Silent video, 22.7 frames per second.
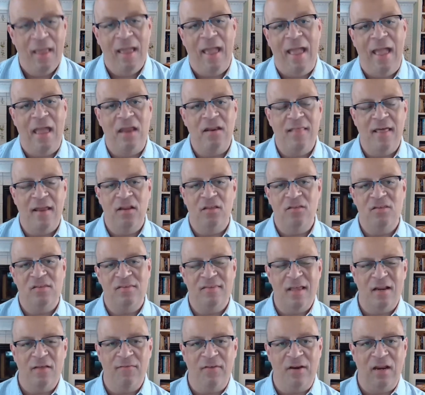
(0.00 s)
And then
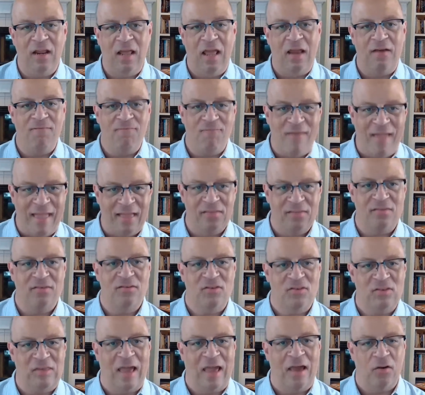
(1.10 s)
instead of an
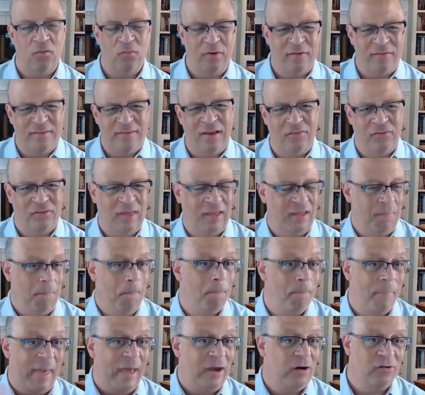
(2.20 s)
advanced set, which sounds like
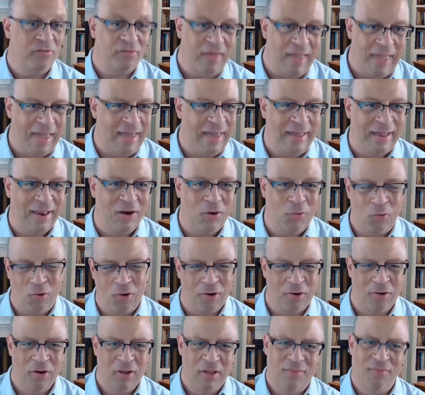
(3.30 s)
better than
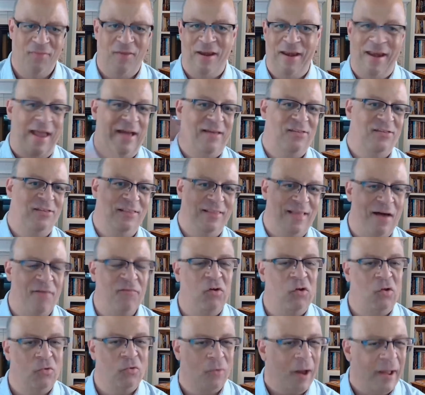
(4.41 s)
or the next
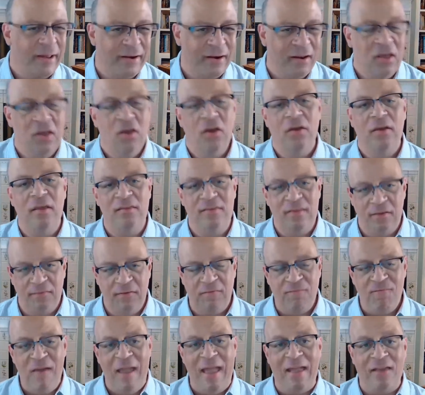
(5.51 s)
level, right? Instead of
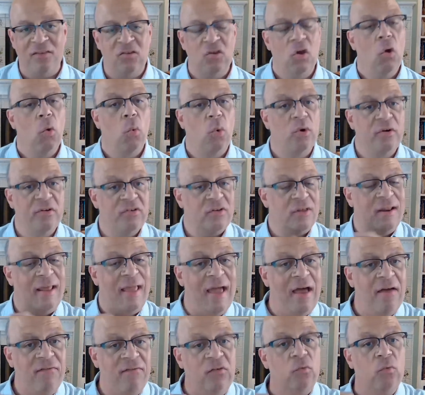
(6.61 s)
advanced, we're just going to
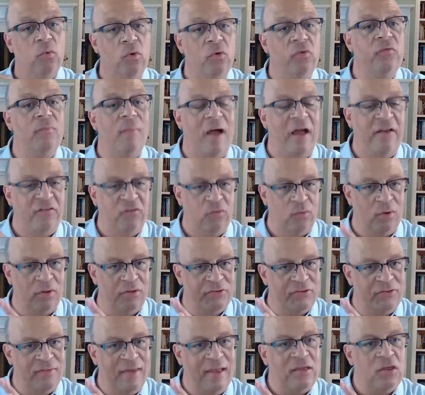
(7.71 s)
have rules
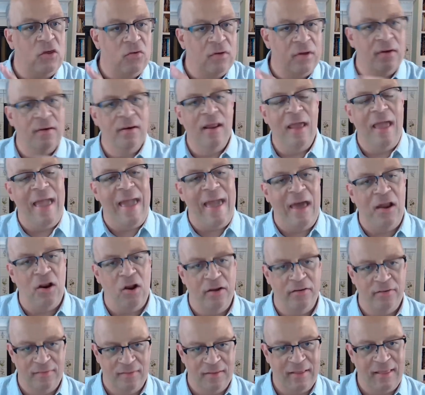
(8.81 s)
modules that you can add
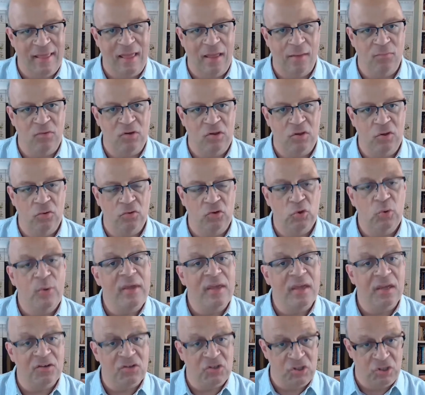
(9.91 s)
onto the game to
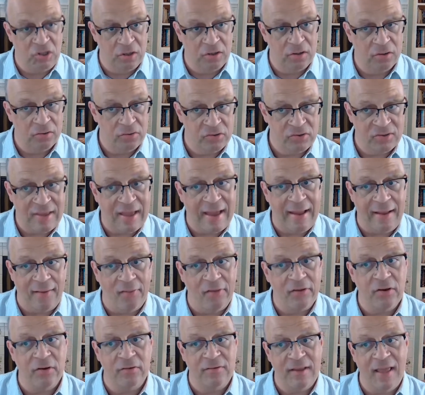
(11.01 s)
tweak it to your style
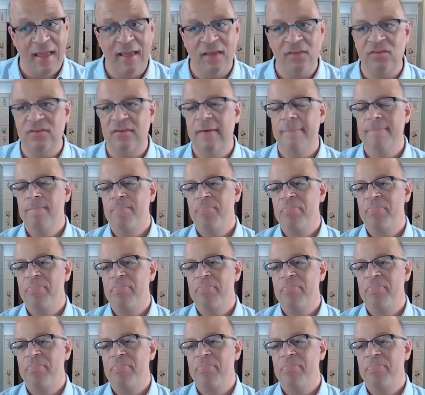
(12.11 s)
and your taste.